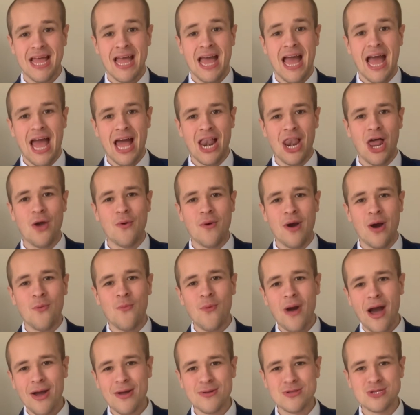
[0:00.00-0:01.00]
Hello and
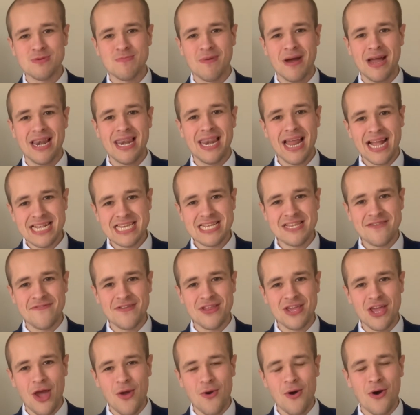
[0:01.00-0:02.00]
welcome to my latest
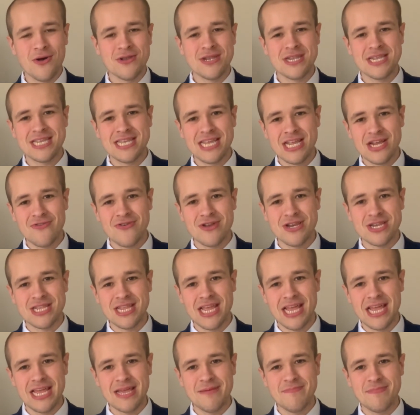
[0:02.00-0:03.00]
video on secrets to
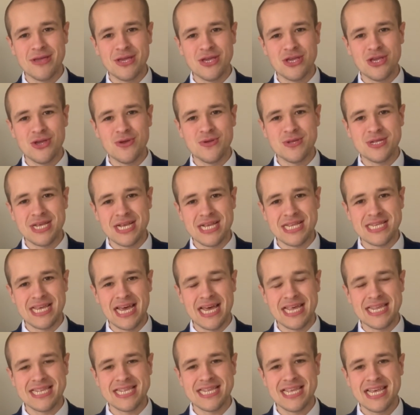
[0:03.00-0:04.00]
EPQ
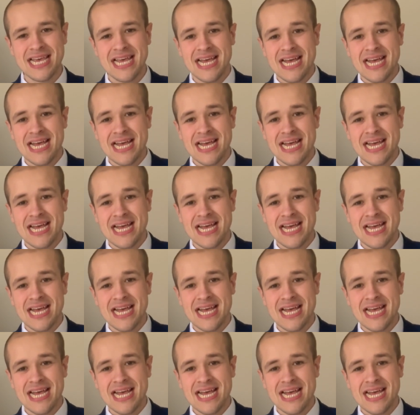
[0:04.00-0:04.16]
success.